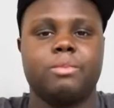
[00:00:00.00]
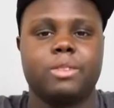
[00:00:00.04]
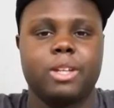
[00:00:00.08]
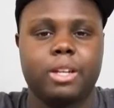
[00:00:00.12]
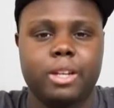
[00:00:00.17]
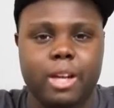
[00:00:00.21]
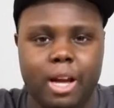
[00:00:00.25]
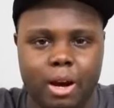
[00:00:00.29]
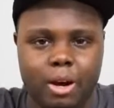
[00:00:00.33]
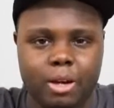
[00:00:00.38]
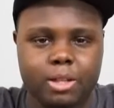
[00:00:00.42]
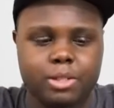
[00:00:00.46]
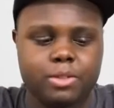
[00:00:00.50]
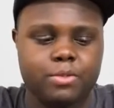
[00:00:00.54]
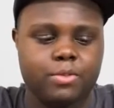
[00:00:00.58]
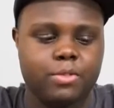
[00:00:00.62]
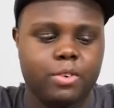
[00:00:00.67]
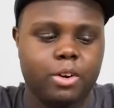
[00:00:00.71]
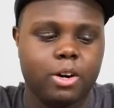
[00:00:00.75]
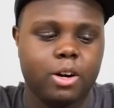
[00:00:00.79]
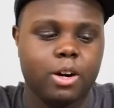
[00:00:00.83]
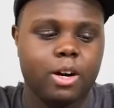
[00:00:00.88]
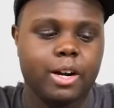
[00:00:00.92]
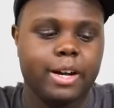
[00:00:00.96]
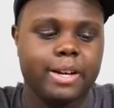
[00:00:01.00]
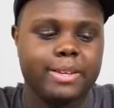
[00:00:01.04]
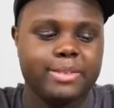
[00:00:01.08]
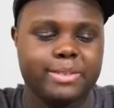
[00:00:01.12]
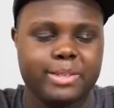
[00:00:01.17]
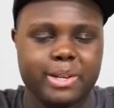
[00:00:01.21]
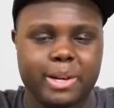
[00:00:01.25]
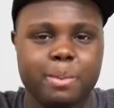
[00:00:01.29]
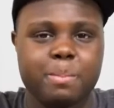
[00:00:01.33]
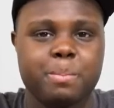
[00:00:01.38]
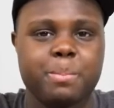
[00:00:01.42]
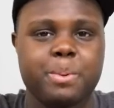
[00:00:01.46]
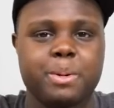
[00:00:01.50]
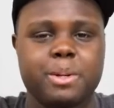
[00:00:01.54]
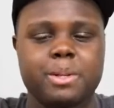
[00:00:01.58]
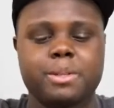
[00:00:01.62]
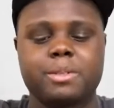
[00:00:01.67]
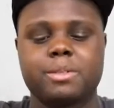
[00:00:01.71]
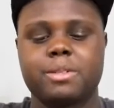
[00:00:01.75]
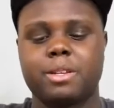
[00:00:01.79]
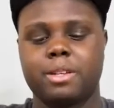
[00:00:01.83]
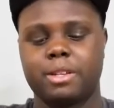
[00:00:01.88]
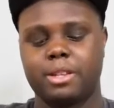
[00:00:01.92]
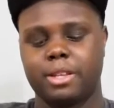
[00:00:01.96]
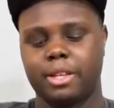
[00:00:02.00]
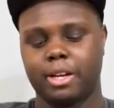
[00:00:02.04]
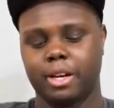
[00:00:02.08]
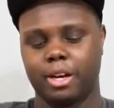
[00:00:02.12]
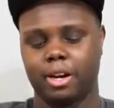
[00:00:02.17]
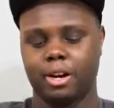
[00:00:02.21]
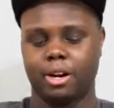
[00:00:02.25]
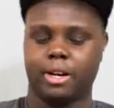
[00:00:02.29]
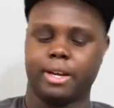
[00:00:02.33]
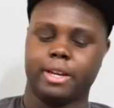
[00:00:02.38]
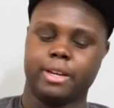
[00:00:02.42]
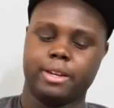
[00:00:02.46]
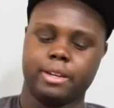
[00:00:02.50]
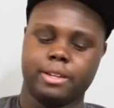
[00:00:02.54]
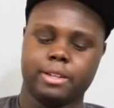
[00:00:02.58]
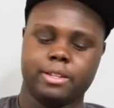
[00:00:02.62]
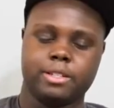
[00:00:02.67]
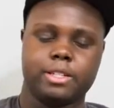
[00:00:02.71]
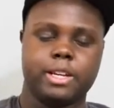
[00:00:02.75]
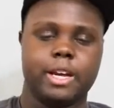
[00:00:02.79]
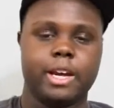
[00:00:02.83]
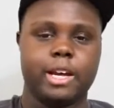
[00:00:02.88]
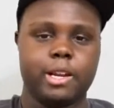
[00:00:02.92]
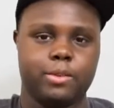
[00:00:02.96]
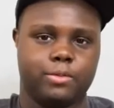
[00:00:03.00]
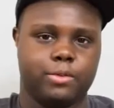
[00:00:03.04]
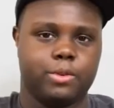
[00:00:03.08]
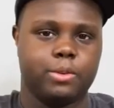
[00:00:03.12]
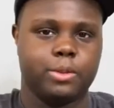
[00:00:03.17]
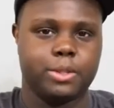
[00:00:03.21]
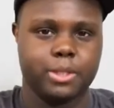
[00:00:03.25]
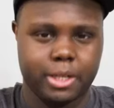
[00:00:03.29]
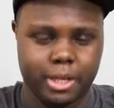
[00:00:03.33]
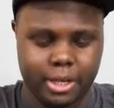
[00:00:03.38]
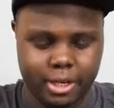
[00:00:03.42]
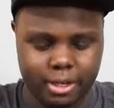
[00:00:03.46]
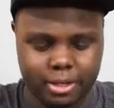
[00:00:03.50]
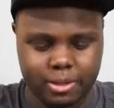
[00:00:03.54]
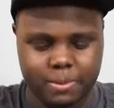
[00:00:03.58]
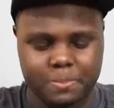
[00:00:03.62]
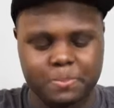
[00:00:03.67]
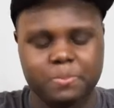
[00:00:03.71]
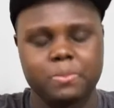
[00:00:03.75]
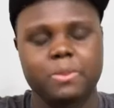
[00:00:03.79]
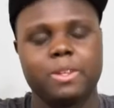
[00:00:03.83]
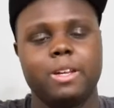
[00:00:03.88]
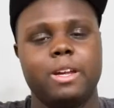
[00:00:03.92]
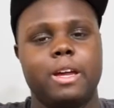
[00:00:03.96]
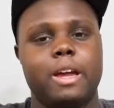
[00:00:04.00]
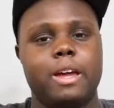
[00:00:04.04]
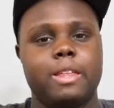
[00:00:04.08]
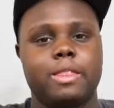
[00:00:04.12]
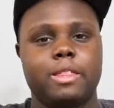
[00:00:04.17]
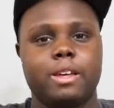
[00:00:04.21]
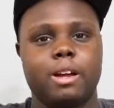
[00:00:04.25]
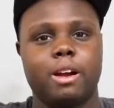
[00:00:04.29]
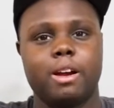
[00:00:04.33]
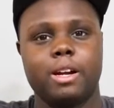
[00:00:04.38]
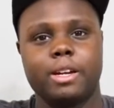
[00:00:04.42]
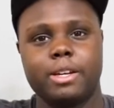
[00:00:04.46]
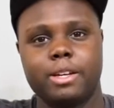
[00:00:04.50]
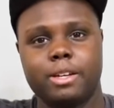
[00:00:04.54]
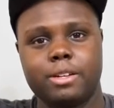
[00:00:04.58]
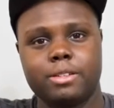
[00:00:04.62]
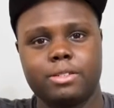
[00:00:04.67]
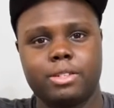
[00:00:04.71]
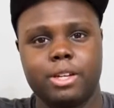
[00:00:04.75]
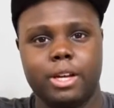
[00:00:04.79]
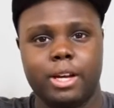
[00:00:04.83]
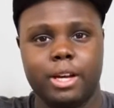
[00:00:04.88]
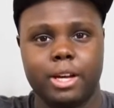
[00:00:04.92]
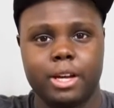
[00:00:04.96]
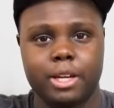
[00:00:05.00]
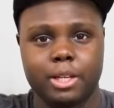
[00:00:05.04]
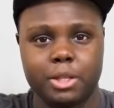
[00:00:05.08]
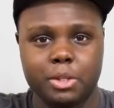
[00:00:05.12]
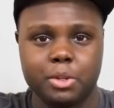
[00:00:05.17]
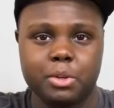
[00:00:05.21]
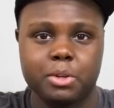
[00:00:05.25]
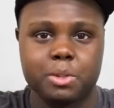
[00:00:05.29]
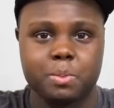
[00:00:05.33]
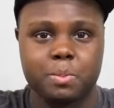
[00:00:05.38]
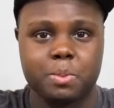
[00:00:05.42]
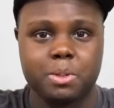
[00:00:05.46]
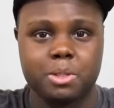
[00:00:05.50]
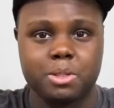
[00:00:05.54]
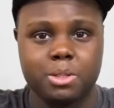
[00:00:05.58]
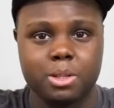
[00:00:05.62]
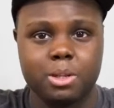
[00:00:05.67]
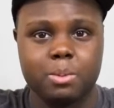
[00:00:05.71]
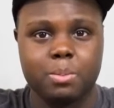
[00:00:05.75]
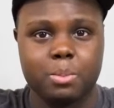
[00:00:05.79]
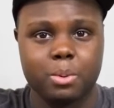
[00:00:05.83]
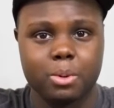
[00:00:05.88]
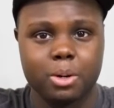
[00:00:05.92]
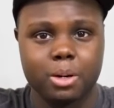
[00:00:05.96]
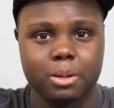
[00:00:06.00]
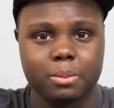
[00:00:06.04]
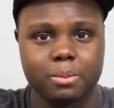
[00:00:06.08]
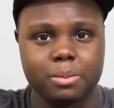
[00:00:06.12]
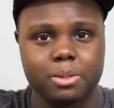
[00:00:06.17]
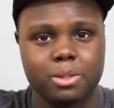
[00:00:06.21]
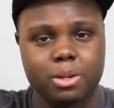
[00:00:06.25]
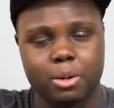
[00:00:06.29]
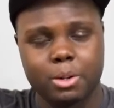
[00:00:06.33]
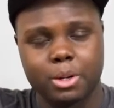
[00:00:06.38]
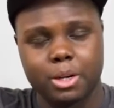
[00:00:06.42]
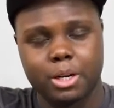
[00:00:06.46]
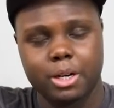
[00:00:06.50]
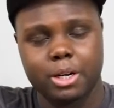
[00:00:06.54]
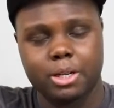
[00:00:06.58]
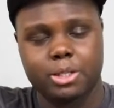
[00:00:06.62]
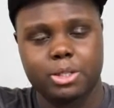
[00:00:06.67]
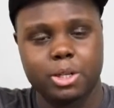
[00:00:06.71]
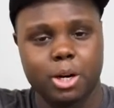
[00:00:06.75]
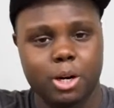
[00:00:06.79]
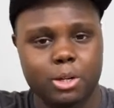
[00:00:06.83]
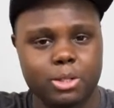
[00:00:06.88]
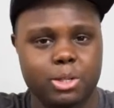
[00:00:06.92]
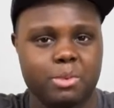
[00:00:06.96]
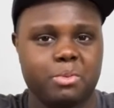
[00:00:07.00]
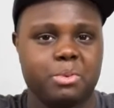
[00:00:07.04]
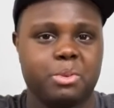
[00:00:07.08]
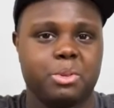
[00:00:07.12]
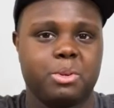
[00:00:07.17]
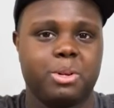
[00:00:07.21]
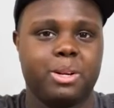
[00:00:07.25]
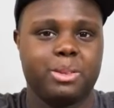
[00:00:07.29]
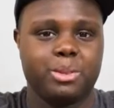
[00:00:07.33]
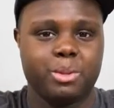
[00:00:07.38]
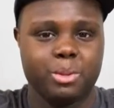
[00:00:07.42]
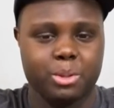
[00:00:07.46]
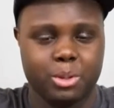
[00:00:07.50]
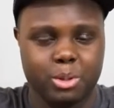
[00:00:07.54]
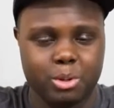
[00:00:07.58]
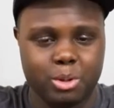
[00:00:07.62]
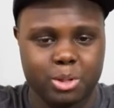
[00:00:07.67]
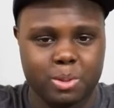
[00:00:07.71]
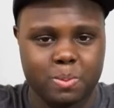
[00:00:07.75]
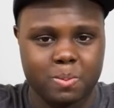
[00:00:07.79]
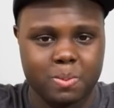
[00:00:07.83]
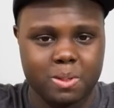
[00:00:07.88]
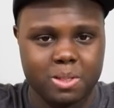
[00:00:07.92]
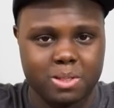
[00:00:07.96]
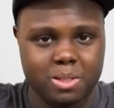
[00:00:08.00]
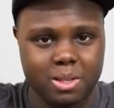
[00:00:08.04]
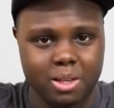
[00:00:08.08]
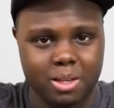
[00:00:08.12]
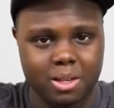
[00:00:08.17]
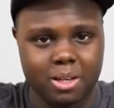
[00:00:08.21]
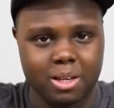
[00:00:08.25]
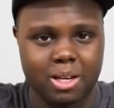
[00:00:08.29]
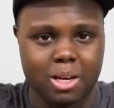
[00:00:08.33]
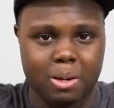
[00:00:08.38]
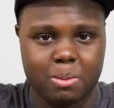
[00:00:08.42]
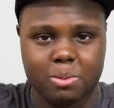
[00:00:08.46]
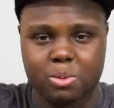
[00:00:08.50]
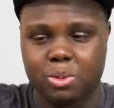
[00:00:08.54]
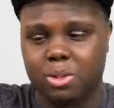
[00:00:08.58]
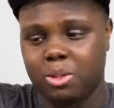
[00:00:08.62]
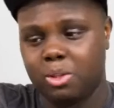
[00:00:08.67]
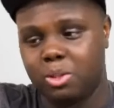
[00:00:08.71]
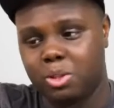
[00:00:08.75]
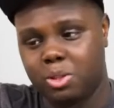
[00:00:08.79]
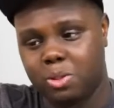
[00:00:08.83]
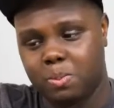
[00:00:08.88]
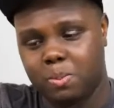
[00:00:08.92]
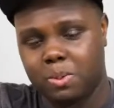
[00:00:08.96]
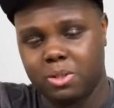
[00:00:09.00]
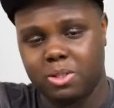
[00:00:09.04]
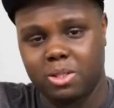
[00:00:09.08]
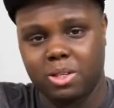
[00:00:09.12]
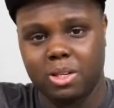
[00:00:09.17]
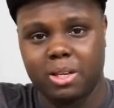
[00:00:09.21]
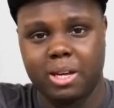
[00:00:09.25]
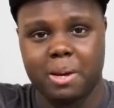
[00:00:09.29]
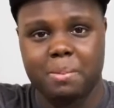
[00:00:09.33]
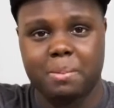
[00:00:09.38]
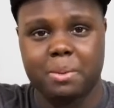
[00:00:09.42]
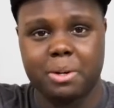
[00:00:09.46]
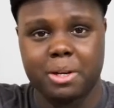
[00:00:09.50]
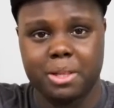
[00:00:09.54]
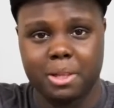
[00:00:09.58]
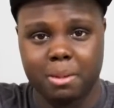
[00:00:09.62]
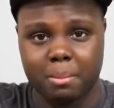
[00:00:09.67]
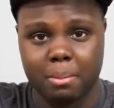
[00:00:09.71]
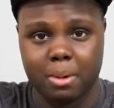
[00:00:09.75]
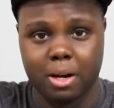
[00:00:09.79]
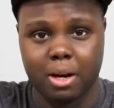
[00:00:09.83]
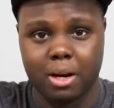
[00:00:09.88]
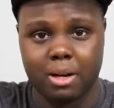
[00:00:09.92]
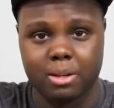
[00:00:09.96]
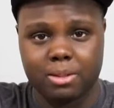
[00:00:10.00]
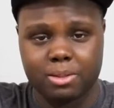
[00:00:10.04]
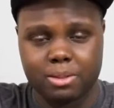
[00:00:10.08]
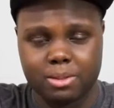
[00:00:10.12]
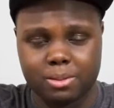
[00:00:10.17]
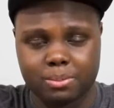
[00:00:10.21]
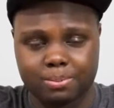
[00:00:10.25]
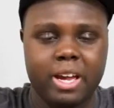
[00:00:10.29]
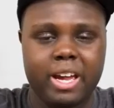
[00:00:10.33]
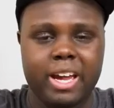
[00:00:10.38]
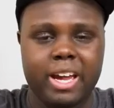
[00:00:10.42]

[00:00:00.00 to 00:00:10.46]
Now, as far as inputs, there is a headphone jack and there is a USB-C port. So you're gonna charge everything through USB-C. It comes with a USB-C cable in the box.